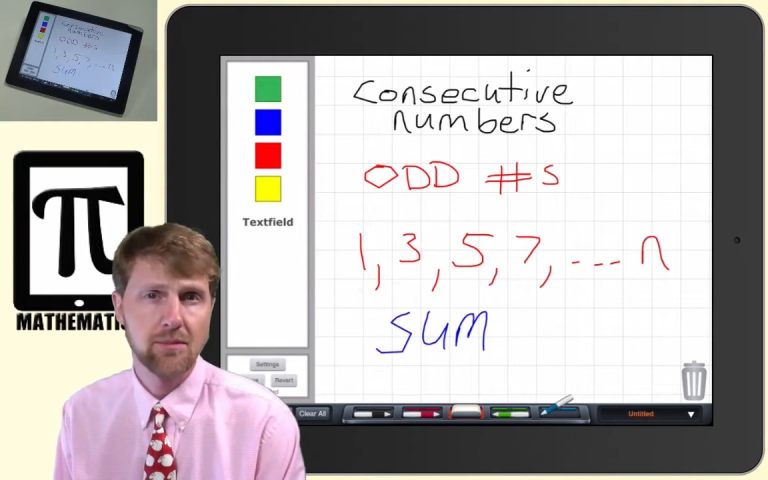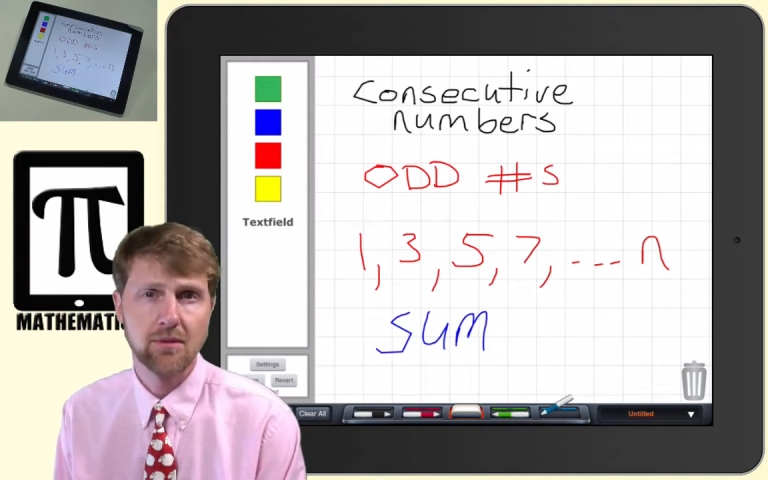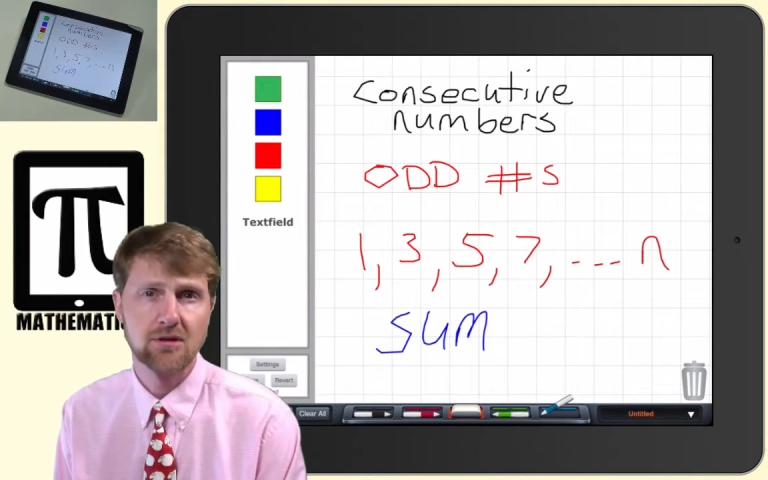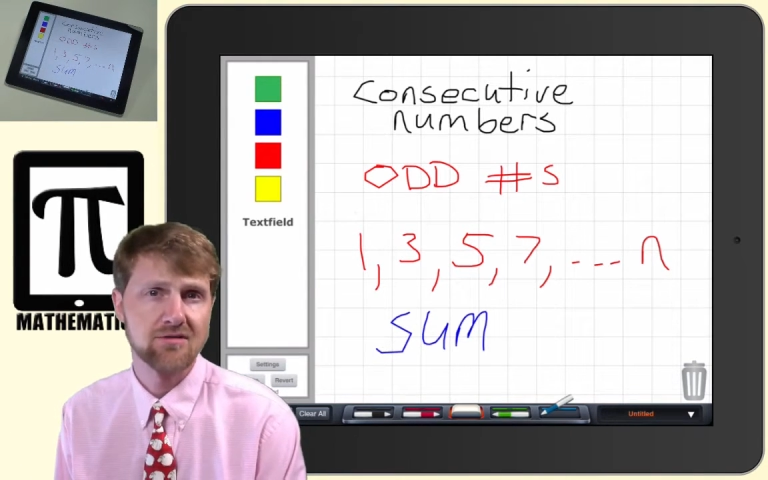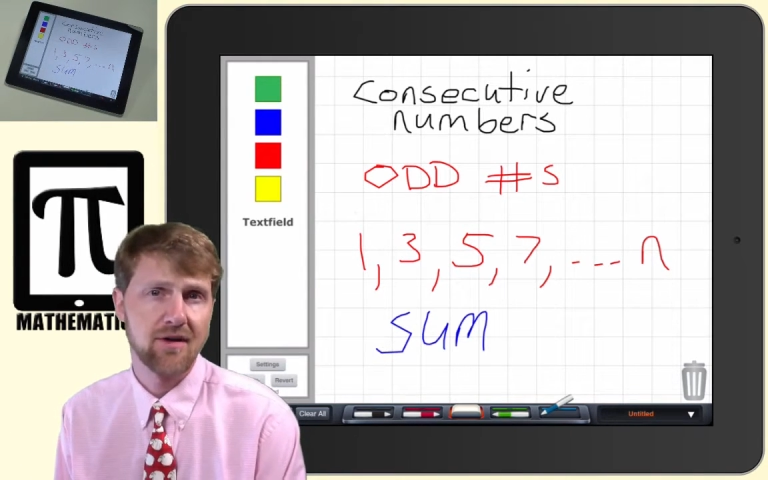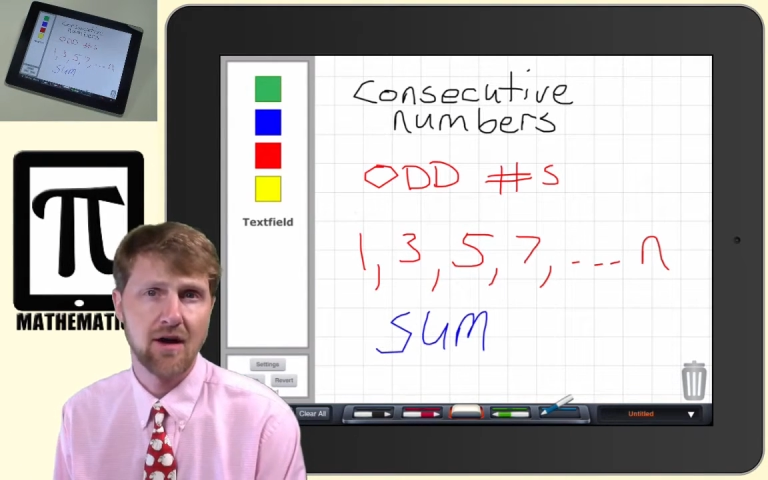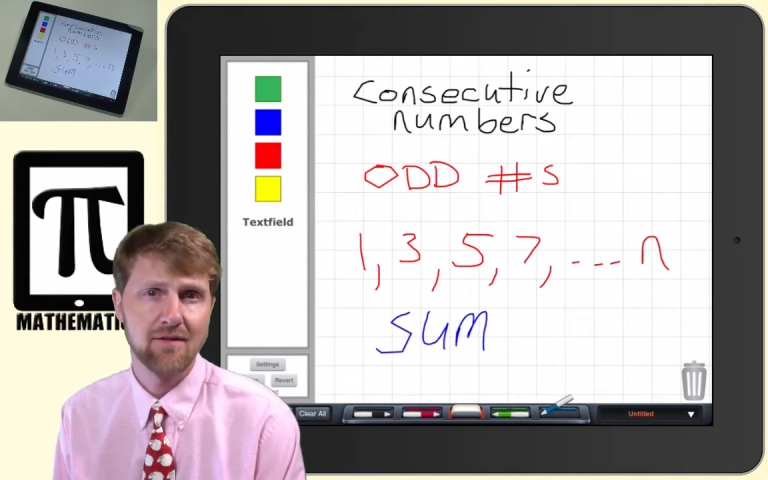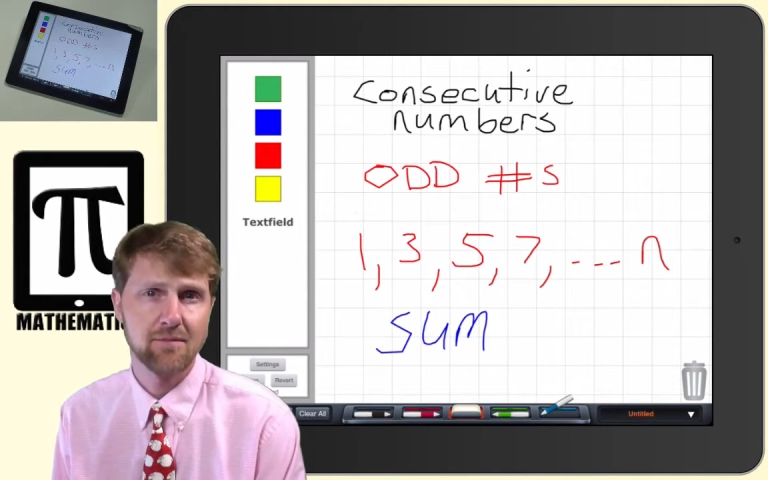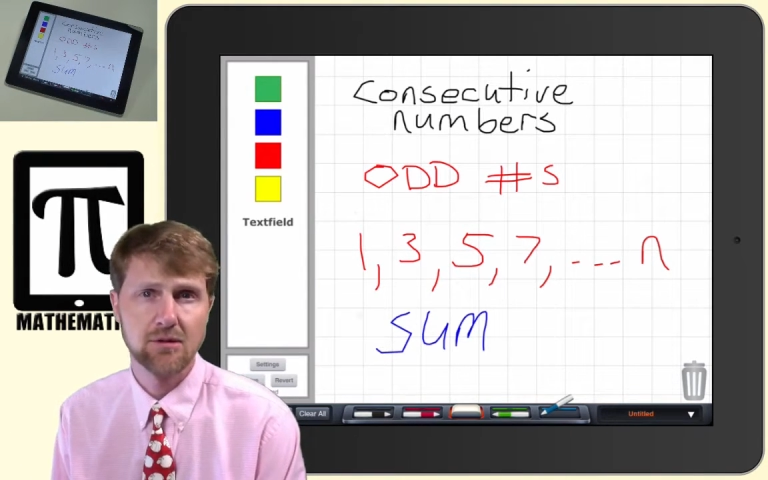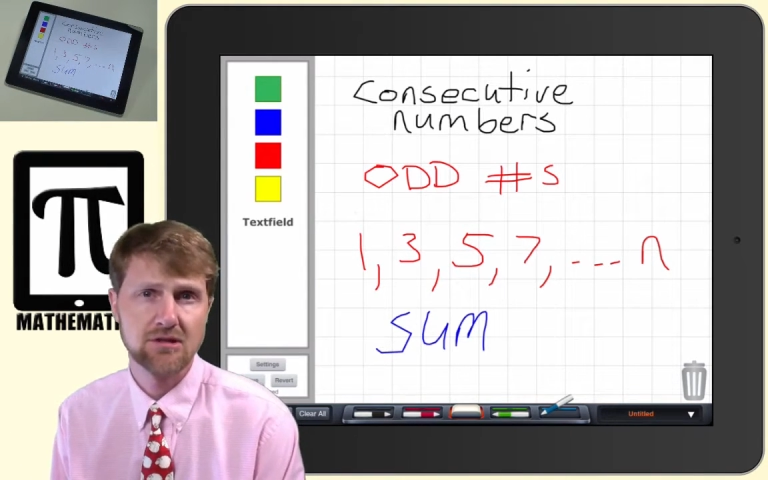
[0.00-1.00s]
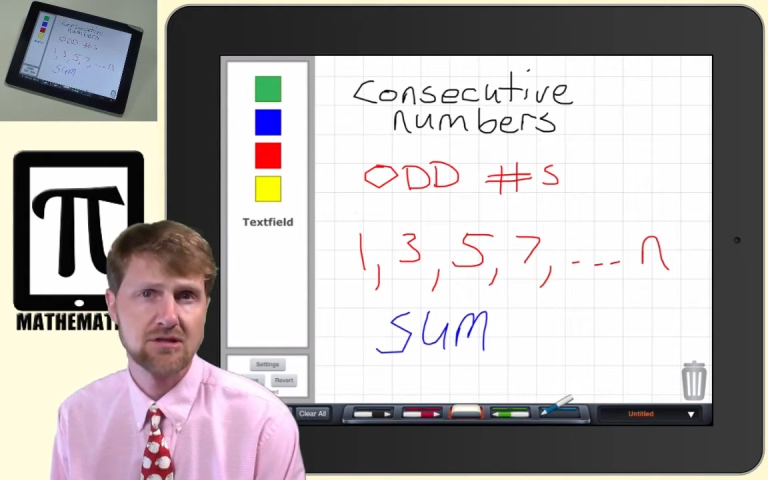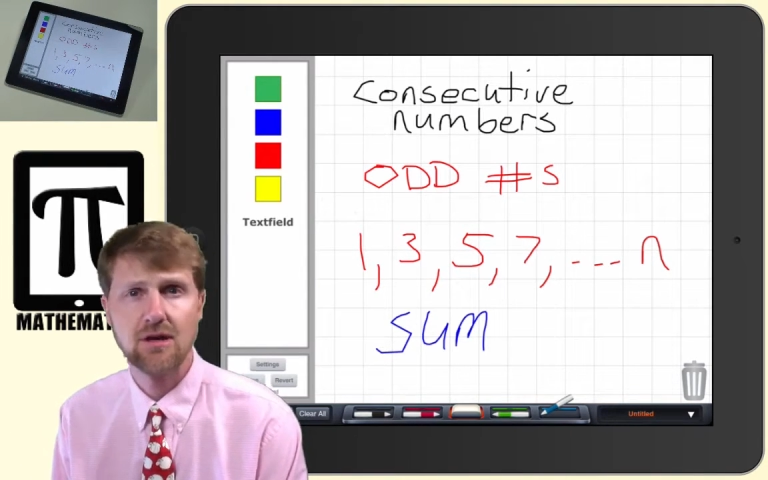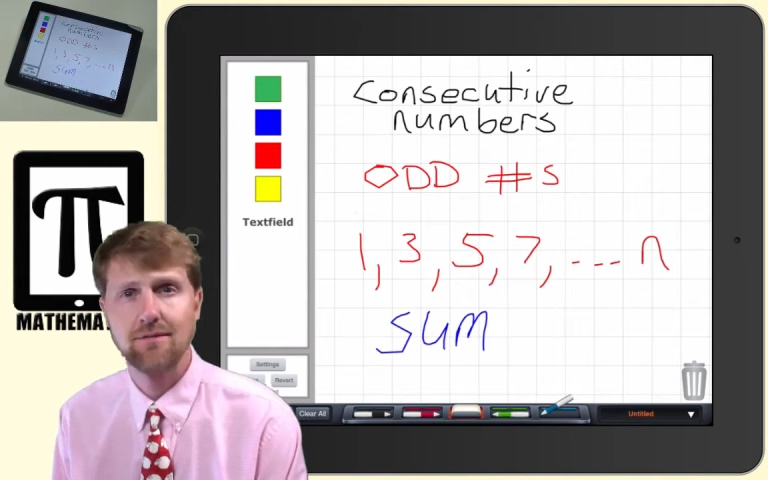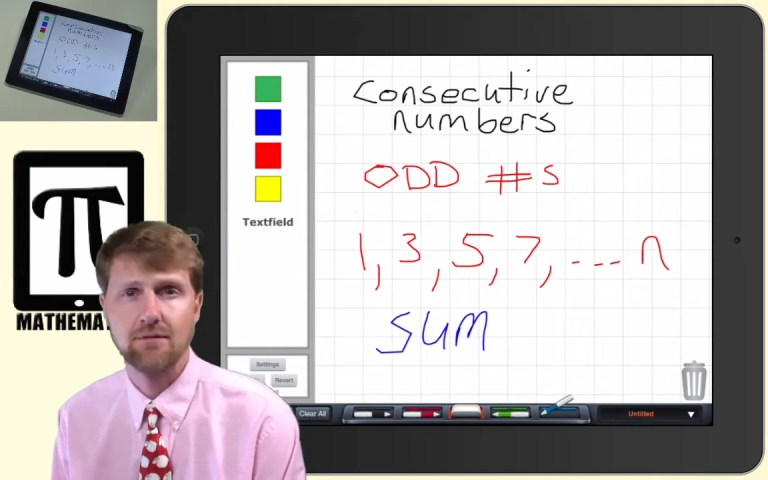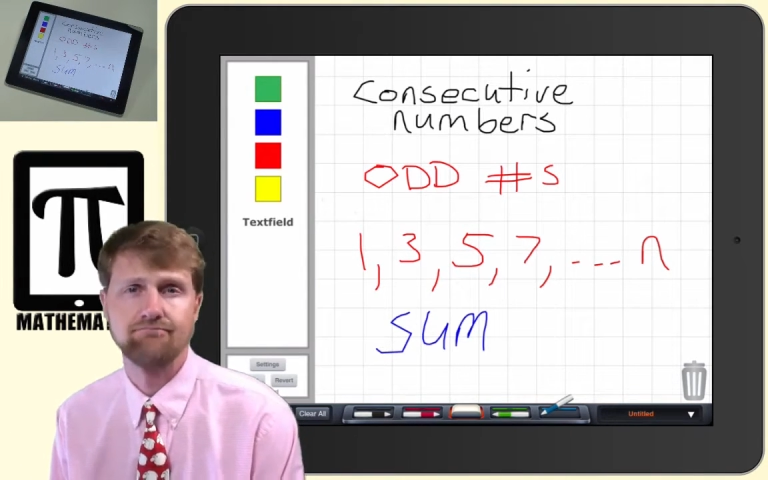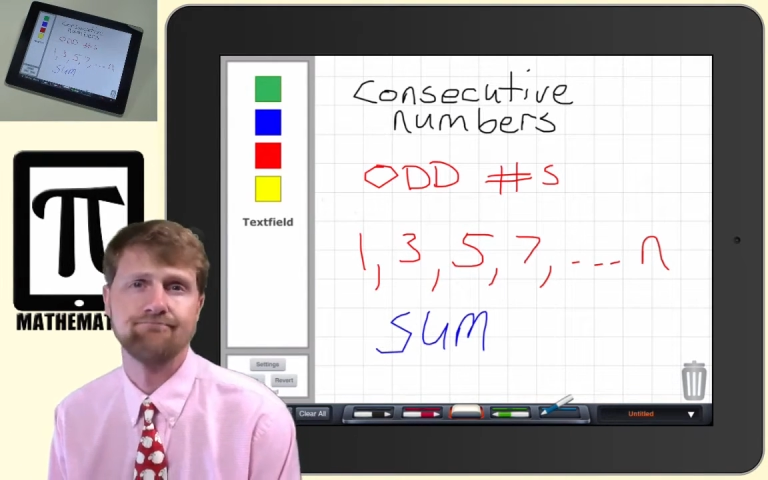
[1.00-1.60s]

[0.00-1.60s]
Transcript: + 5 + 7?